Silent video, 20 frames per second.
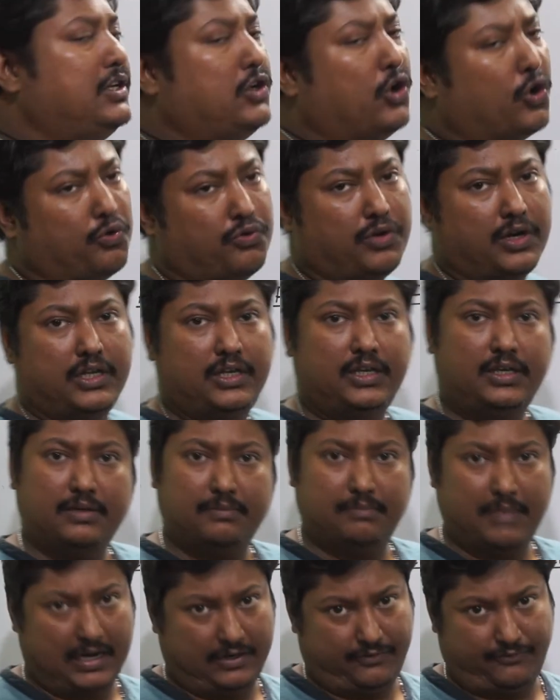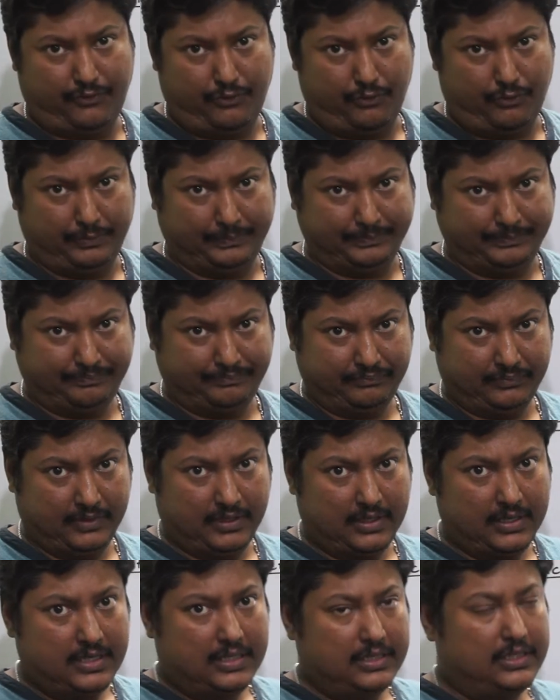coronary blood flow.
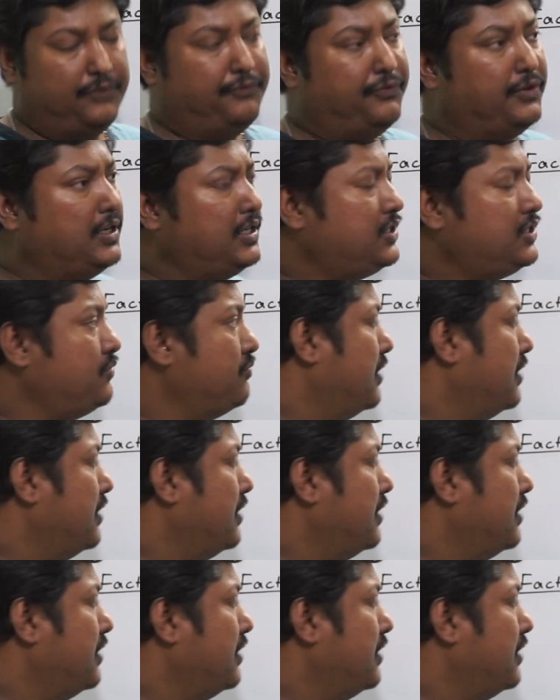The first